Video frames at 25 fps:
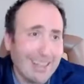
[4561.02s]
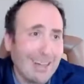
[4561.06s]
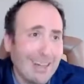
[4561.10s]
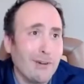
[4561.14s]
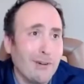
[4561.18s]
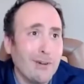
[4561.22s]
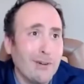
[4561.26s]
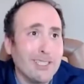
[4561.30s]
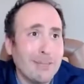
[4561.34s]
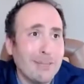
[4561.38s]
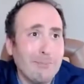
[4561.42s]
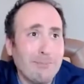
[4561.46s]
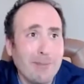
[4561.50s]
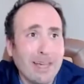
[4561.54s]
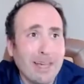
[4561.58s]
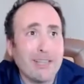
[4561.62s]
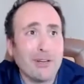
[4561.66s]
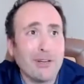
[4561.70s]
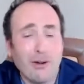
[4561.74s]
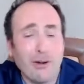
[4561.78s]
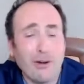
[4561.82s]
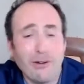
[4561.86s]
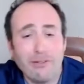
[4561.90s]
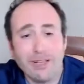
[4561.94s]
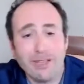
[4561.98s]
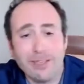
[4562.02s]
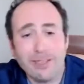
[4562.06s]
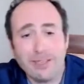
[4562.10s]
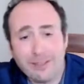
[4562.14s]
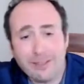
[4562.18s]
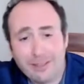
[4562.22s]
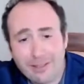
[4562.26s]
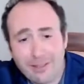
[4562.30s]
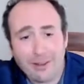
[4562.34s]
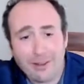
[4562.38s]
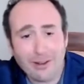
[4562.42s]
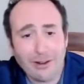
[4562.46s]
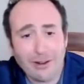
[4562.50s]
Who is the Beethoven
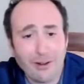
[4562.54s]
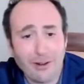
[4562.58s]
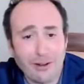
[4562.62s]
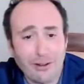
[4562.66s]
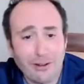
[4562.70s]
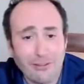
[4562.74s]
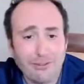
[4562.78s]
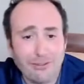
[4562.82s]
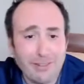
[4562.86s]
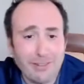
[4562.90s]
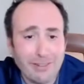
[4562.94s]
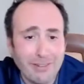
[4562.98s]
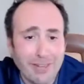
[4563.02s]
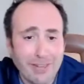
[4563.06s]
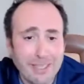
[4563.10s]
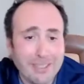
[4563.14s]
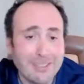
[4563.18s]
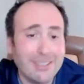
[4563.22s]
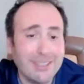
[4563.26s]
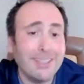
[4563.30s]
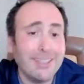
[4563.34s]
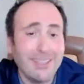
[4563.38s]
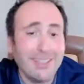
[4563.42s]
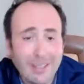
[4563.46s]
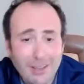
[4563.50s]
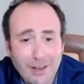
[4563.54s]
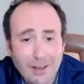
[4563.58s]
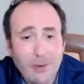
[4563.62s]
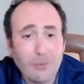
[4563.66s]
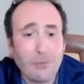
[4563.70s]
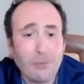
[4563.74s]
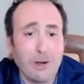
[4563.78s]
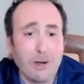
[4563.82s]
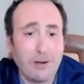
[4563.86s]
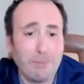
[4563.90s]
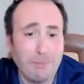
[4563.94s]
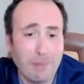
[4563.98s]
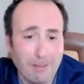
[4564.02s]
of investing?
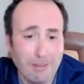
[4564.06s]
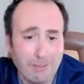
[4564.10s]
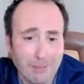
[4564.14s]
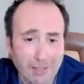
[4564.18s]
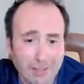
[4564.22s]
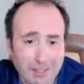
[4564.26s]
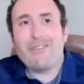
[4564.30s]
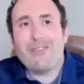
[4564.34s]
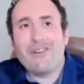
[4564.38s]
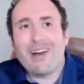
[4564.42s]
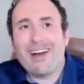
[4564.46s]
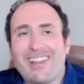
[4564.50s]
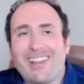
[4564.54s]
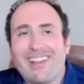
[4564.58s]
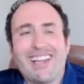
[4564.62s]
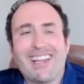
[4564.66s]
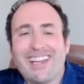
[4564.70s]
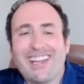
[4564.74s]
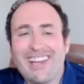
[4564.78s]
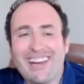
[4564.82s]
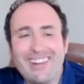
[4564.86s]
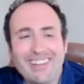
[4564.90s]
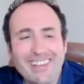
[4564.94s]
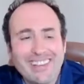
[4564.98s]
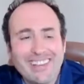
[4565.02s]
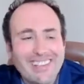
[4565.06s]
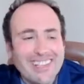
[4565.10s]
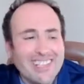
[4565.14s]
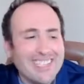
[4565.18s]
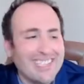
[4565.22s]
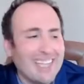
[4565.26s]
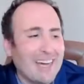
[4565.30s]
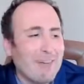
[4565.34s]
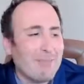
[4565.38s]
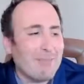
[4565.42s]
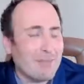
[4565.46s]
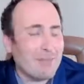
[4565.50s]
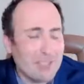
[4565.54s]
Warren Buffett. Like I'll give an
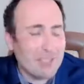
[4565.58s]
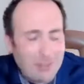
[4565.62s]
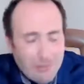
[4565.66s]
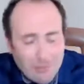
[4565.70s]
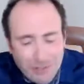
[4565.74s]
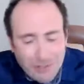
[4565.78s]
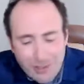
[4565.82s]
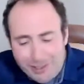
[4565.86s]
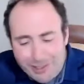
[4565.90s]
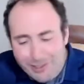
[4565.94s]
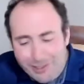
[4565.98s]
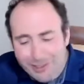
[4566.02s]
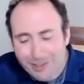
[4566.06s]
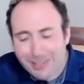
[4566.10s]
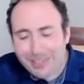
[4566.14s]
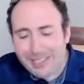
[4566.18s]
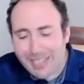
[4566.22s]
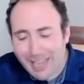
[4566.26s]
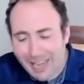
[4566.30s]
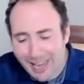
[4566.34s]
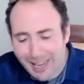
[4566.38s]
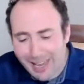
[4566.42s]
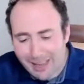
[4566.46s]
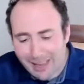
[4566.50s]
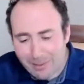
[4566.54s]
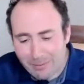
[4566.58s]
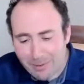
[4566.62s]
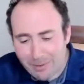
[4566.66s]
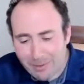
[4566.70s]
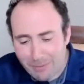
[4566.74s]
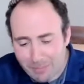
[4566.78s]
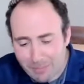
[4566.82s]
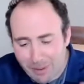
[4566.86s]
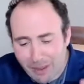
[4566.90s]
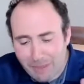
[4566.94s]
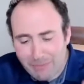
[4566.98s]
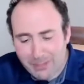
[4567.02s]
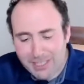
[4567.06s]
example. So for a long time,
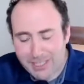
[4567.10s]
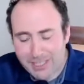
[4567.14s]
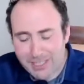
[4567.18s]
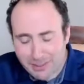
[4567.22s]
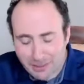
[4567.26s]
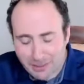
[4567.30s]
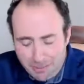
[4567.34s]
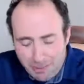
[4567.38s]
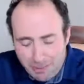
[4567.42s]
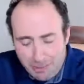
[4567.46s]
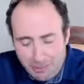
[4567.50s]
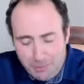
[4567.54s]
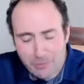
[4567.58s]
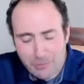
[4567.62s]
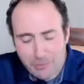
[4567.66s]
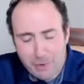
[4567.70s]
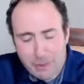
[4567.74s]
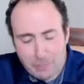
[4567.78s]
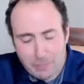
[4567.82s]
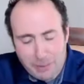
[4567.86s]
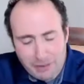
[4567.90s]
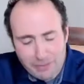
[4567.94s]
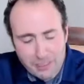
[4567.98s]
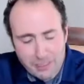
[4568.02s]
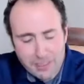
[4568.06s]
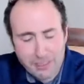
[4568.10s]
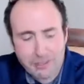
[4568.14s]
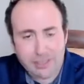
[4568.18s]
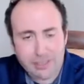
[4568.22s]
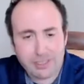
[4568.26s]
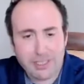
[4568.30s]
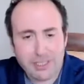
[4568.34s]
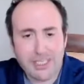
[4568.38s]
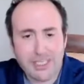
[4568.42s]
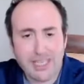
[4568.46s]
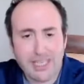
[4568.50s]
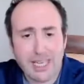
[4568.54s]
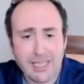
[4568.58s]
Buffett. Remember, Buffett used
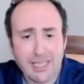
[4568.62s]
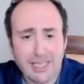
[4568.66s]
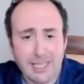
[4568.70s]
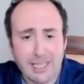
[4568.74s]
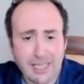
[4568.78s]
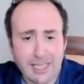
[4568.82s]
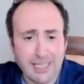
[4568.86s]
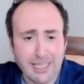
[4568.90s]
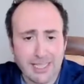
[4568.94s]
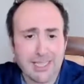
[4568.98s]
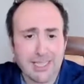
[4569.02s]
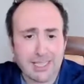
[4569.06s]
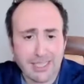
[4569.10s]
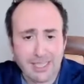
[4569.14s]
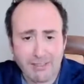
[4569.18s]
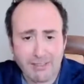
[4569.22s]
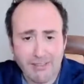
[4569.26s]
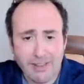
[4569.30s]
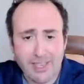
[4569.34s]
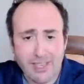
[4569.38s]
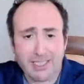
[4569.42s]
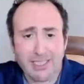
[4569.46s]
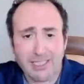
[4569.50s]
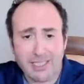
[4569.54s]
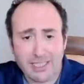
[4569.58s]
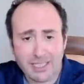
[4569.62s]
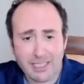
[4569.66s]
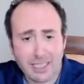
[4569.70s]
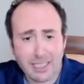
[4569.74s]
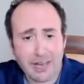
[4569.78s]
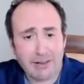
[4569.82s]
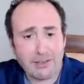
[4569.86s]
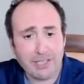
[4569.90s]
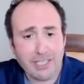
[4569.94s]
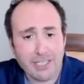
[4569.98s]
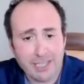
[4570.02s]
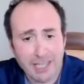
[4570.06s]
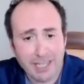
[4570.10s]
to say that he doesn't invest in
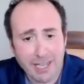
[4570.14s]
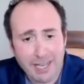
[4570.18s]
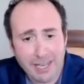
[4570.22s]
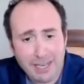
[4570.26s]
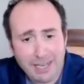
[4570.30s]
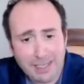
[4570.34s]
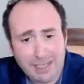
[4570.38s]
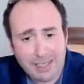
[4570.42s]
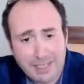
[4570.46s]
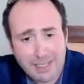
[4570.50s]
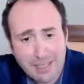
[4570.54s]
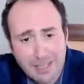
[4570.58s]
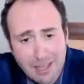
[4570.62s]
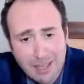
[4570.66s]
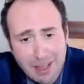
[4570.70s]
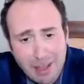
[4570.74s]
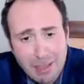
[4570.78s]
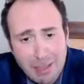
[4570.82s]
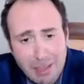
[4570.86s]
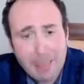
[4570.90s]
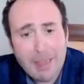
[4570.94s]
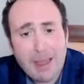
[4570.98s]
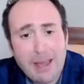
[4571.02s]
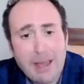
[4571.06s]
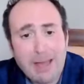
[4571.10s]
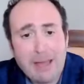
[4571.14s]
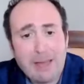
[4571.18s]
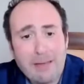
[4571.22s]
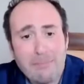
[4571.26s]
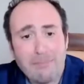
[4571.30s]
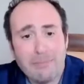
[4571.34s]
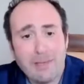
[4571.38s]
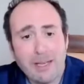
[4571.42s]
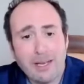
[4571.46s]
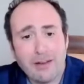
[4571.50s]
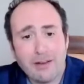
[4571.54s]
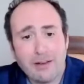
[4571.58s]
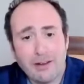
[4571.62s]
technology stocks
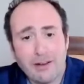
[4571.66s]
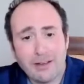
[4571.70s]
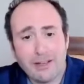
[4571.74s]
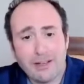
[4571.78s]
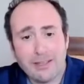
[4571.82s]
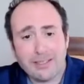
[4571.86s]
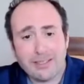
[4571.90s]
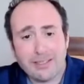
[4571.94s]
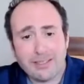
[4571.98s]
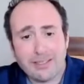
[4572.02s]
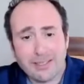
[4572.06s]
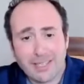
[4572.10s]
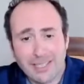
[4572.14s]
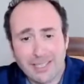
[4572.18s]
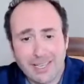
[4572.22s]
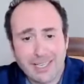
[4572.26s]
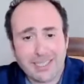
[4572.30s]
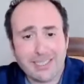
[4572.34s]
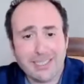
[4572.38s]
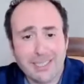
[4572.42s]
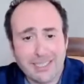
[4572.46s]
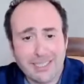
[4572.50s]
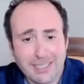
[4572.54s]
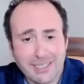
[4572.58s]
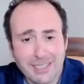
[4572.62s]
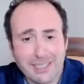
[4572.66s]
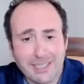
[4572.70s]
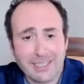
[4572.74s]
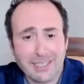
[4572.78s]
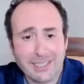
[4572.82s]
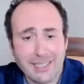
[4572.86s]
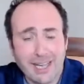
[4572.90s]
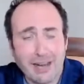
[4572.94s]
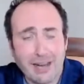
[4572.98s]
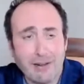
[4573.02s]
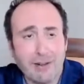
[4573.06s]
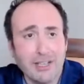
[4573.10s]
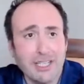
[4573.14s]
because he doesn't understand
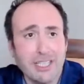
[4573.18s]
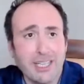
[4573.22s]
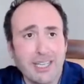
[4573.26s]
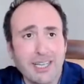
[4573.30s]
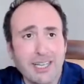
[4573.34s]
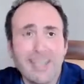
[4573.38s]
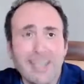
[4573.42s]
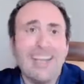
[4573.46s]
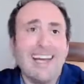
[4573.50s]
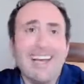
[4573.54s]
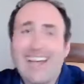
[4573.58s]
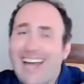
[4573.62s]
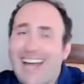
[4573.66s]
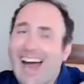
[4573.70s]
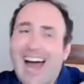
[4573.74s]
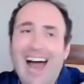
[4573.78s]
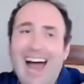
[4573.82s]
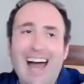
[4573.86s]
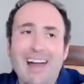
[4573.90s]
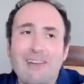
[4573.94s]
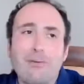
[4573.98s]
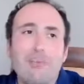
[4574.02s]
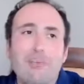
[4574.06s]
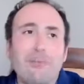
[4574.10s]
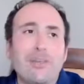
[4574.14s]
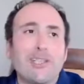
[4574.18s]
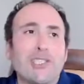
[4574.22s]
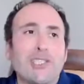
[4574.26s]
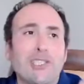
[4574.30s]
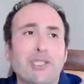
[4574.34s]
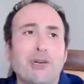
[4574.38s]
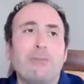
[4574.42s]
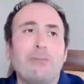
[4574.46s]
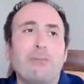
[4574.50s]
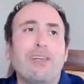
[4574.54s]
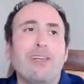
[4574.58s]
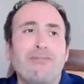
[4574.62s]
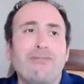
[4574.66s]
technology. I remember
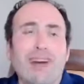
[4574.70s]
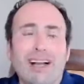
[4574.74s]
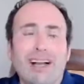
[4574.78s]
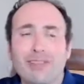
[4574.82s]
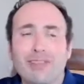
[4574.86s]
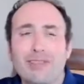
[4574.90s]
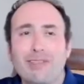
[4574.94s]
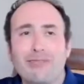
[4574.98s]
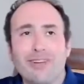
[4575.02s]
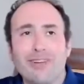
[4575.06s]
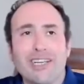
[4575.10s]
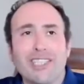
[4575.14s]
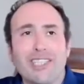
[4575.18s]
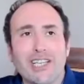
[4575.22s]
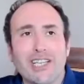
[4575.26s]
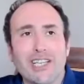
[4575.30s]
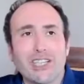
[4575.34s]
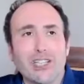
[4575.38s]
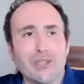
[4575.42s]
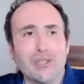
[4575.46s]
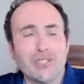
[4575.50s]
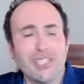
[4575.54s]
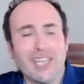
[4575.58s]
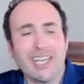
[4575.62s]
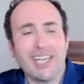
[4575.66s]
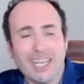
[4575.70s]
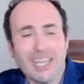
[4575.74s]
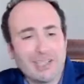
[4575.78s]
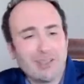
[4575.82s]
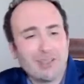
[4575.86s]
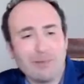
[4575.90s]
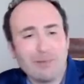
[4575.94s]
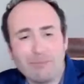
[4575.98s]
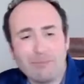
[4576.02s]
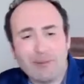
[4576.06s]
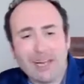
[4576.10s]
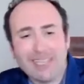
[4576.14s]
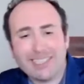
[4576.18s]
so many value investors who said, "I
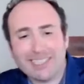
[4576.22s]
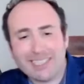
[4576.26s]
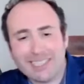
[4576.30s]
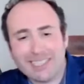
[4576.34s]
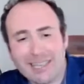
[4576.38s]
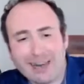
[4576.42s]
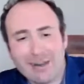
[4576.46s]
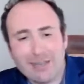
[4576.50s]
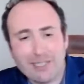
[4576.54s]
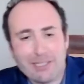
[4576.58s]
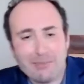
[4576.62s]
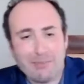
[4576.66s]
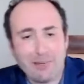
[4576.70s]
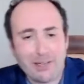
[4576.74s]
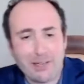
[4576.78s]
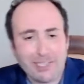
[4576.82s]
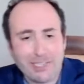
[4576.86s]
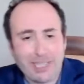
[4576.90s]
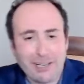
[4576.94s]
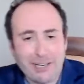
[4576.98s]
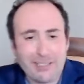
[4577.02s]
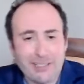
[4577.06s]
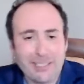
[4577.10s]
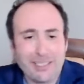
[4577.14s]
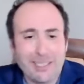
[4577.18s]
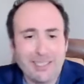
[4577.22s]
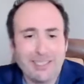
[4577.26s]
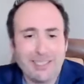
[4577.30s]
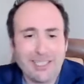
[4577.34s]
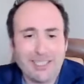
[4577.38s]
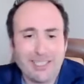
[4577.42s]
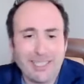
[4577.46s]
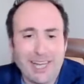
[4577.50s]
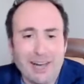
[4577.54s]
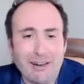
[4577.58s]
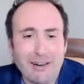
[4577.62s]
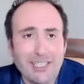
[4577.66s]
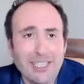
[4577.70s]
don't buy technology because I don't understand
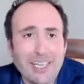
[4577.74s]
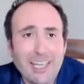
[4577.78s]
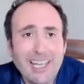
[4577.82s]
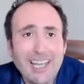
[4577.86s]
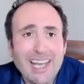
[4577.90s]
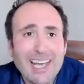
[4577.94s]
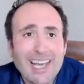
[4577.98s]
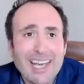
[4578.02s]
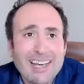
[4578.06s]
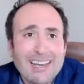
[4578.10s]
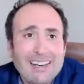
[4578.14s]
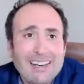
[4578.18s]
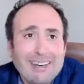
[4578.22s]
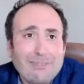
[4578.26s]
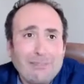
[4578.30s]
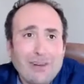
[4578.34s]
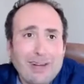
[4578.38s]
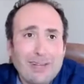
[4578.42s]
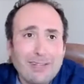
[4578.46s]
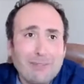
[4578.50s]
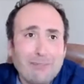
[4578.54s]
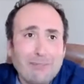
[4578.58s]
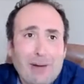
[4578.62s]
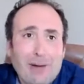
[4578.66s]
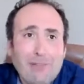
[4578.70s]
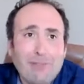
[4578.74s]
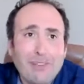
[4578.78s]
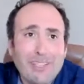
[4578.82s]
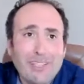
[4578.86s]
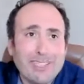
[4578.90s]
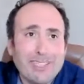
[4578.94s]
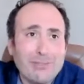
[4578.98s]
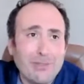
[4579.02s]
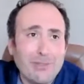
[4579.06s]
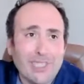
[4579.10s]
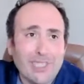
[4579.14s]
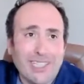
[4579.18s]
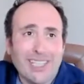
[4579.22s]
technology." Well, Buffett
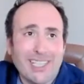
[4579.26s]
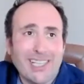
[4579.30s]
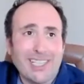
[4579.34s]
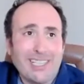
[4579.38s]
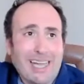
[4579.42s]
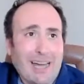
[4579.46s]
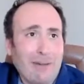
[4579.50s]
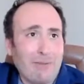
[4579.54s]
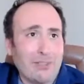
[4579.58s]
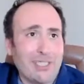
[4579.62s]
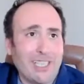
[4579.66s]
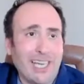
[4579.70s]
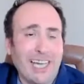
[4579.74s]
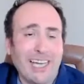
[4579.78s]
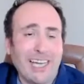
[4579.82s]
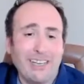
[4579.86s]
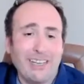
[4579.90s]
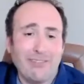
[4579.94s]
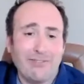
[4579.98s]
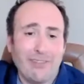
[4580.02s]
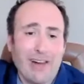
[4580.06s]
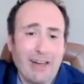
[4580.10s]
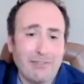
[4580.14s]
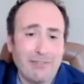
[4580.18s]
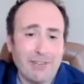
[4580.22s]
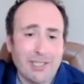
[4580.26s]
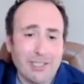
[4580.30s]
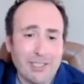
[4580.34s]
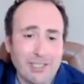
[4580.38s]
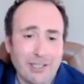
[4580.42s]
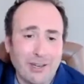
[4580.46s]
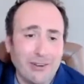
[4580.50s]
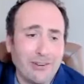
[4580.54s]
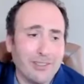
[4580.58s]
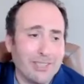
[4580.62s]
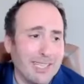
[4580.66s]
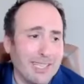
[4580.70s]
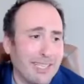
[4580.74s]
was at the time was 85 years
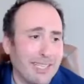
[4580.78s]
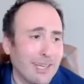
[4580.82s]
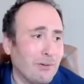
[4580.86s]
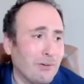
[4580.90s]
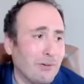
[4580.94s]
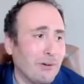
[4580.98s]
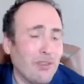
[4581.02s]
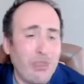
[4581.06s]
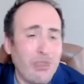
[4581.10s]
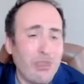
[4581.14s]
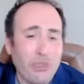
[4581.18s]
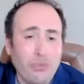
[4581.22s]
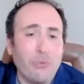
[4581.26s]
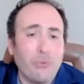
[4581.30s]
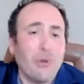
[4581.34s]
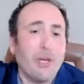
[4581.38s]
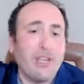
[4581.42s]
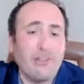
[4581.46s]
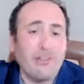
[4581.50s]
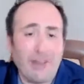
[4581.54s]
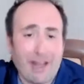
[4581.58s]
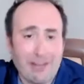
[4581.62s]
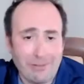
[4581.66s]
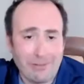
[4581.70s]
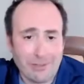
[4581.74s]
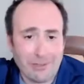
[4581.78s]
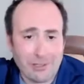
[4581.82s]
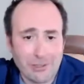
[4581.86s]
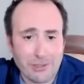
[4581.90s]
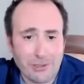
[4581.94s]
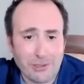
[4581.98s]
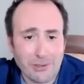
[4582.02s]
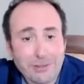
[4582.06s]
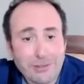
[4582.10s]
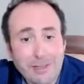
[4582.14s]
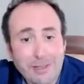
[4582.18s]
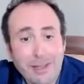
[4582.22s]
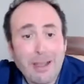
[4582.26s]
old, and they were 25 years
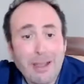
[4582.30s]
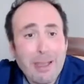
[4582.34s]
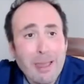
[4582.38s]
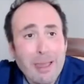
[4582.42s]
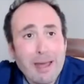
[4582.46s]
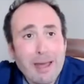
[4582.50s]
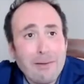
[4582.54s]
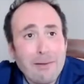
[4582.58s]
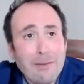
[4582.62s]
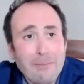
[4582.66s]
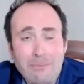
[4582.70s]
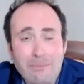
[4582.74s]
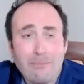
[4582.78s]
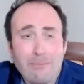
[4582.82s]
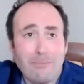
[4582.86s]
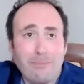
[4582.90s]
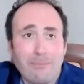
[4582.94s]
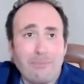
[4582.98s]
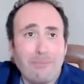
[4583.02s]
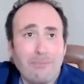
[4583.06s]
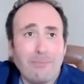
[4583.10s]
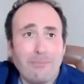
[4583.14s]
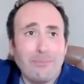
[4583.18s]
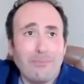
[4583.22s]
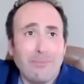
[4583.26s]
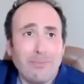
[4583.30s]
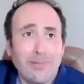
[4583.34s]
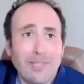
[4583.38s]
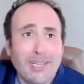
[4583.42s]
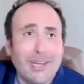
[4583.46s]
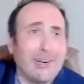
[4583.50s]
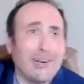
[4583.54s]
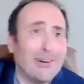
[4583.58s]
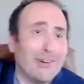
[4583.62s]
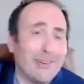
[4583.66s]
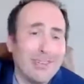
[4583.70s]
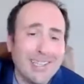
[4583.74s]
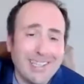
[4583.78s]
old you
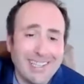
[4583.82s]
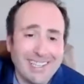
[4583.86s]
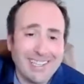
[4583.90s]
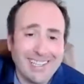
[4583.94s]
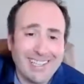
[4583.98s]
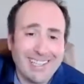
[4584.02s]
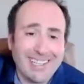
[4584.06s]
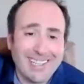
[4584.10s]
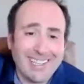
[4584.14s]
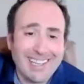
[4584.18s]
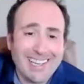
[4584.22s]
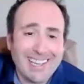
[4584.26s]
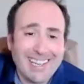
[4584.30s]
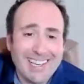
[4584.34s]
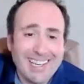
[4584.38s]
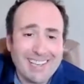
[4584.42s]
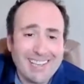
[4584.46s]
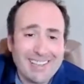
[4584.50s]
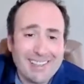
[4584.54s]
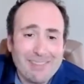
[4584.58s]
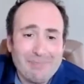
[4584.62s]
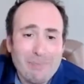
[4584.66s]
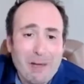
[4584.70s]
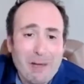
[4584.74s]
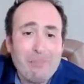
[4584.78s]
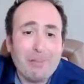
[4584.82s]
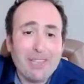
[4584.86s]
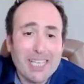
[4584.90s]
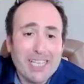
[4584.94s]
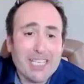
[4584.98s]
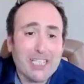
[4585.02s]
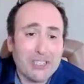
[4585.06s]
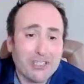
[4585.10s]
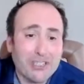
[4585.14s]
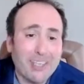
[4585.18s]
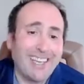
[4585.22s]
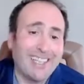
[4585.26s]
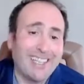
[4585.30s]
know, maybe they
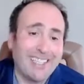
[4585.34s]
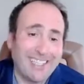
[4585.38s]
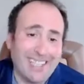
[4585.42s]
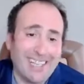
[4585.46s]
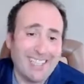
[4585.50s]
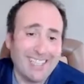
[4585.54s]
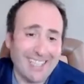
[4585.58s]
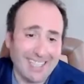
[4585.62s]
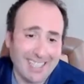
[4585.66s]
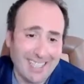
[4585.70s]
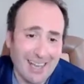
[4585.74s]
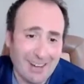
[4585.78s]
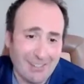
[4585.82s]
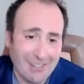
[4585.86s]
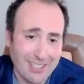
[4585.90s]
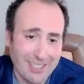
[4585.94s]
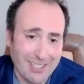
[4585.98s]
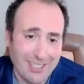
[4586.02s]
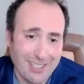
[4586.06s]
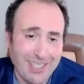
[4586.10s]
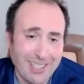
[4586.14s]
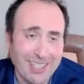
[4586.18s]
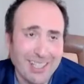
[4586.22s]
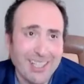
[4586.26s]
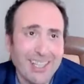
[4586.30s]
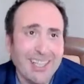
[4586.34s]
should understand technology.